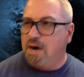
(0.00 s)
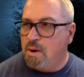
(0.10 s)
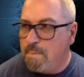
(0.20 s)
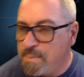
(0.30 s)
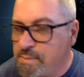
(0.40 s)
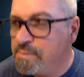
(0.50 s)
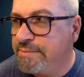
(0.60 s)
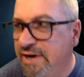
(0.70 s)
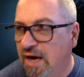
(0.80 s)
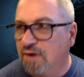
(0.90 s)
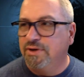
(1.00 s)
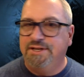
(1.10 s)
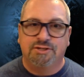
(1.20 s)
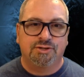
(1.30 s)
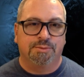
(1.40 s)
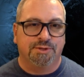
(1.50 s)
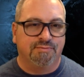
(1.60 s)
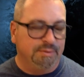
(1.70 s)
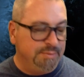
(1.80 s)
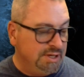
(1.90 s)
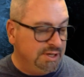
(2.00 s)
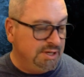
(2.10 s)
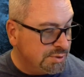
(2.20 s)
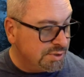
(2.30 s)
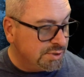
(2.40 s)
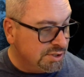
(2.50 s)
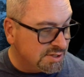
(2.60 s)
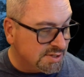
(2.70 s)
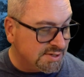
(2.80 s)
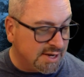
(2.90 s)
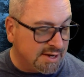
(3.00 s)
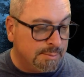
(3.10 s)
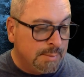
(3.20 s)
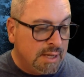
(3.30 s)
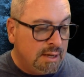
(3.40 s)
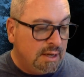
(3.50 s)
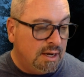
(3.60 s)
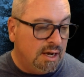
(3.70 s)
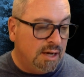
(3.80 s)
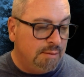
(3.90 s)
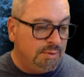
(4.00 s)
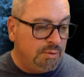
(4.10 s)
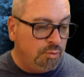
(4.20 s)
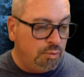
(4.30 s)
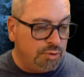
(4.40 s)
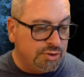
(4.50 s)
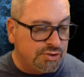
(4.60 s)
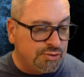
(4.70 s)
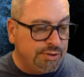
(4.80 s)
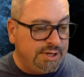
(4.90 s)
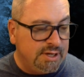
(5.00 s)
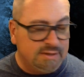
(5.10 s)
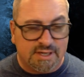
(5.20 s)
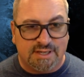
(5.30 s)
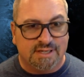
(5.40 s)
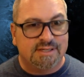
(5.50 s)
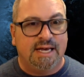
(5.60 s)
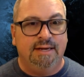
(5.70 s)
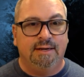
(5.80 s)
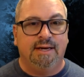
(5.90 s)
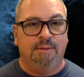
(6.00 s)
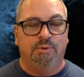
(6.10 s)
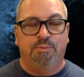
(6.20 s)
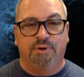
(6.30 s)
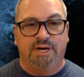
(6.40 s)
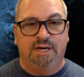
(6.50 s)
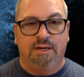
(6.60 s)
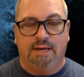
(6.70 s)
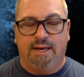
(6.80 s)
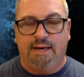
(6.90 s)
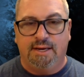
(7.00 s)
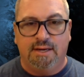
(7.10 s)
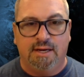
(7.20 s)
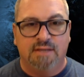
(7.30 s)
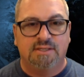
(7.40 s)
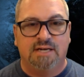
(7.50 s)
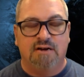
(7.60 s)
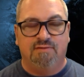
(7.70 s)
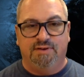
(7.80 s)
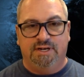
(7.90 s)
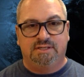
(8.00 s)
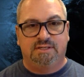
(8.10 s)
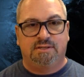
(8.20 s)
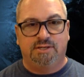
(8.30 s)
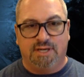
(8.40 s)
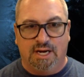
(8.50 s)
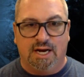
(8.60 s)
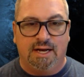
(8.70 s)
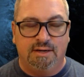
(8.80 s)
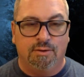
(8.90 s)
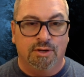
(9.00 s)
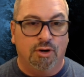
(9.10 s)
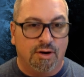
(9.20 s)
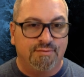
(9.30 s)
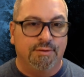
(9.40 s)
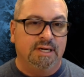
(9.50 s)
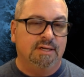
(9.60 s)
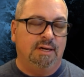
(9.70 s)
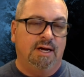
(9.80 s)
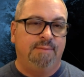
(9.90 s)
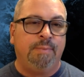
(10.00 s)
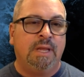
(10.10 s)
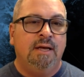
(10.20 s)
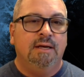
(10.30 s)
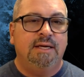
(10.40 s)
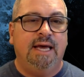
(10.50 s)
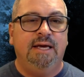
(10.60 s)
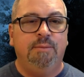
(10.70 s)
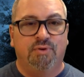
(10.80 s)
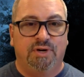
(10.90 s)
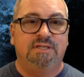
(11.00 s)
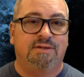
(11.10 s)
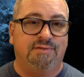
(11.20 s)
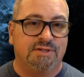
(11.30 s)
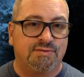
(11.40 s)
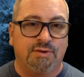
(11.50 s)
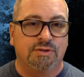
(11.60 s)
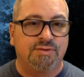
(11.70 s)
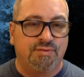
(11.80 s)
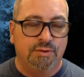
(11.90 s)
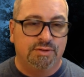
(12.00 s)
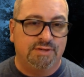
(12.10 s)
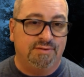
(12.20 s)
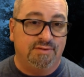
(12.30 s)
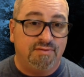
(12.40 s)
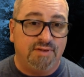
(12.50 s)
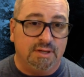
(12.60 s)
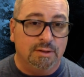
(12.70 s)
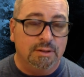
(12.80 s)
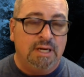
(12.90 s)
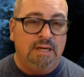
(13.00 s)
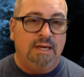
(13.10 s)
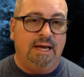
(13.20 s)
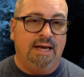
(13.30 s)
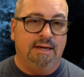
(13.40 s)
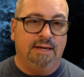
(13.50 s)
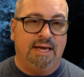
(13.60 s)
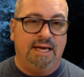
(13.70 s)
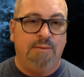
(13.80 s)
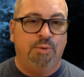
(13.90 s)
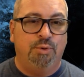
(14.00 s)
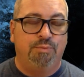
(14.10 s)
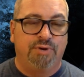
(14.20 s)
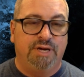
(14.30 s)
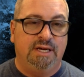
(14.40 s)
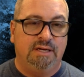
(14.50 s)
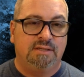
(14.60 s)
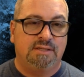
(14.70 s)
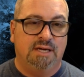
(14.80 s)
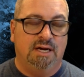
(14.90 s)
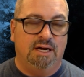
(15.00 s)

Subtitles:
I'll read the scripture from Hebrews in just a second. The story goes like this. Cain and Abel bring a sacrifice to God or an offering to God. Cain brings of his first fruits of the field, and Abel brings